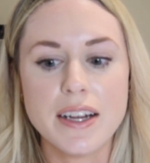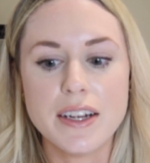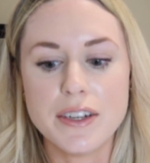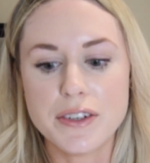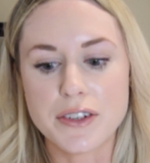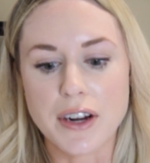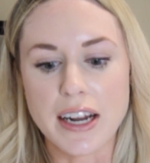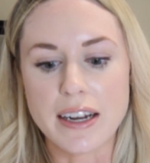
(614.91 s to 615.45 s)

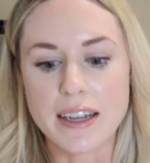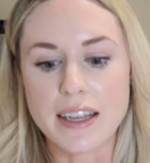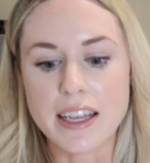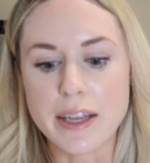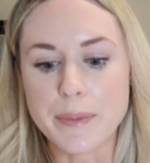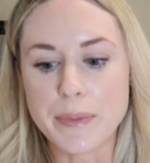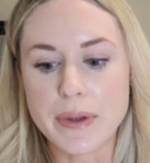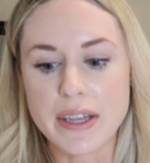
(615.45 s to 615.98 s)
trying to
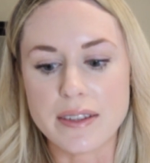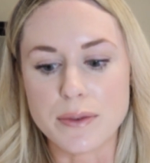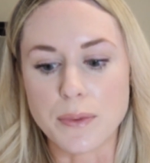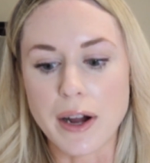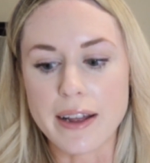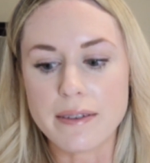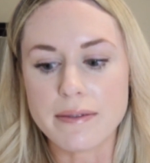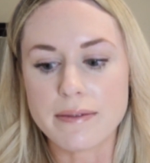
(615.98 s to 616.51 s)
keep his
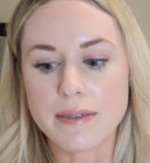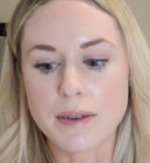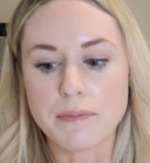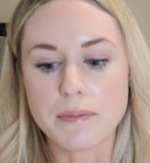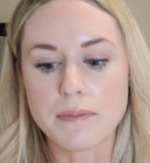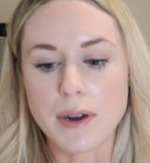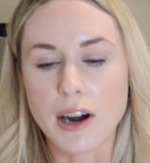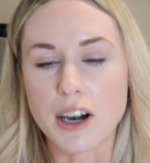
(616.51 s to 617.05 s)
wife
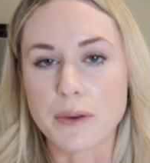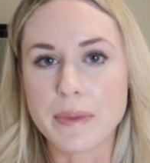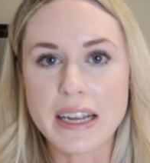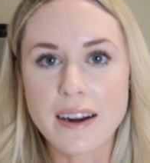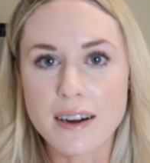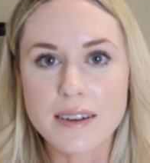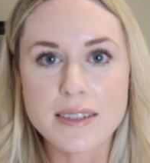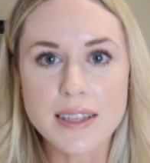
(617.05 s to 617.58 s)
from harming
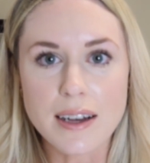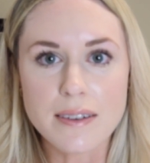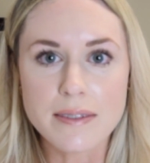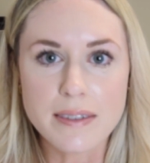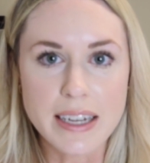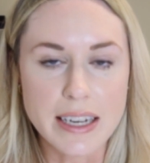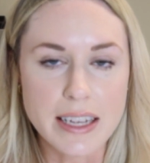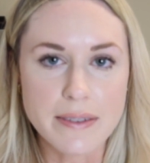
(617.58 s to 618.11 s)
herself
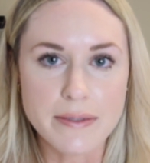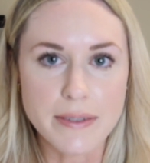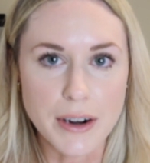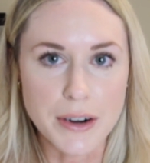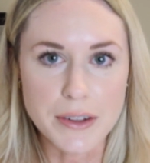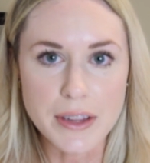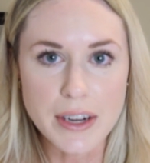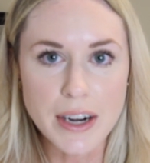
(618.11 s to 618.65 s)
any
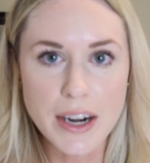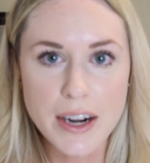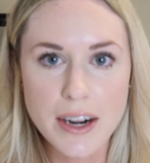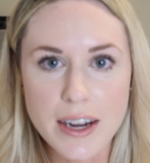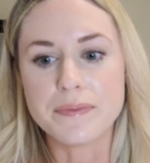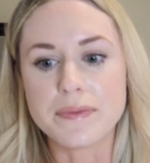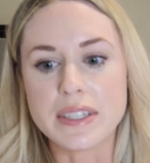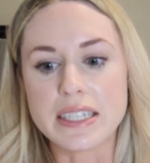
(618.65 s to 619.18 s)
further.
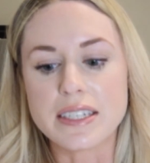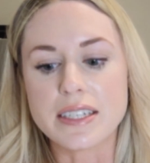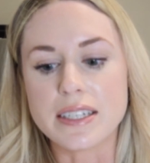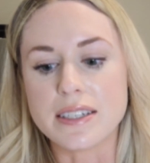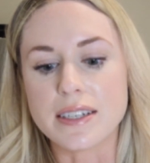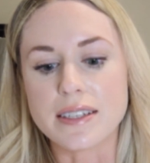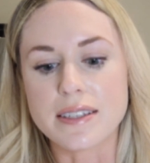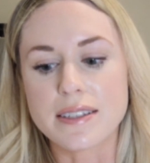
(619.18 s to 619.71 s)
And she
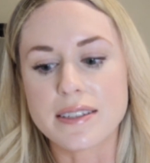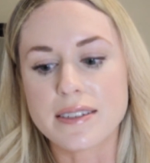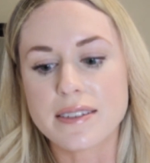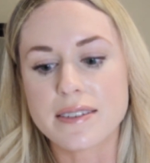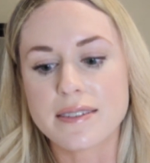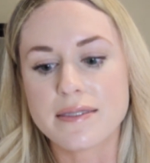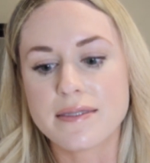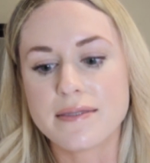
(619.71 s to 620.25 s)

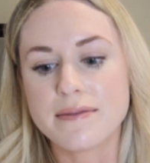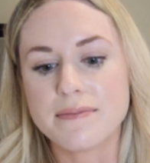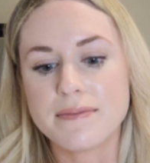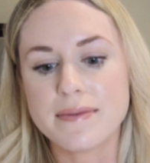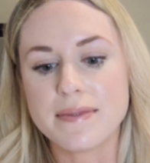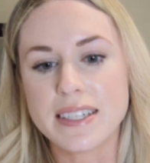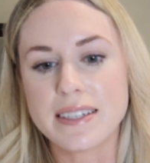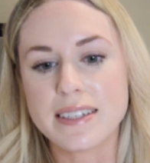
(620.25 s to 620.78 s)

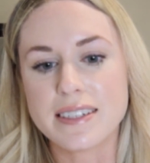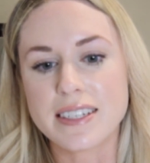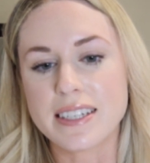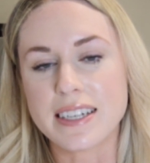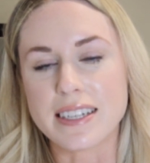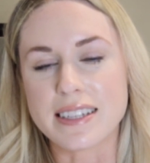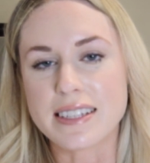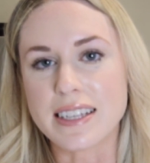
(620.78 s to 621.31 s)

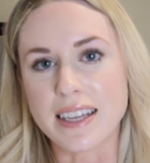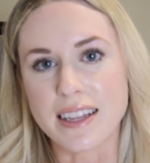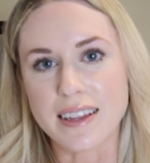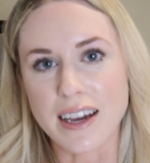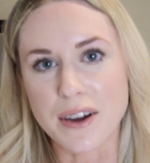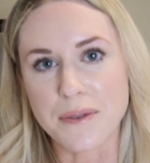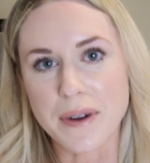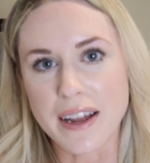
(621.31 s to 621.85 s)
didn't see it
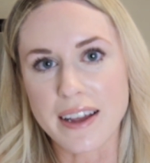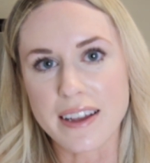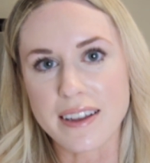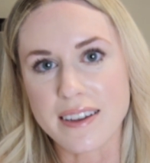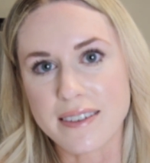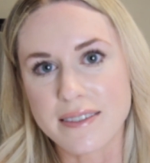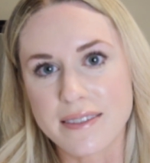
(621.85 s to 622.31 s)
that way.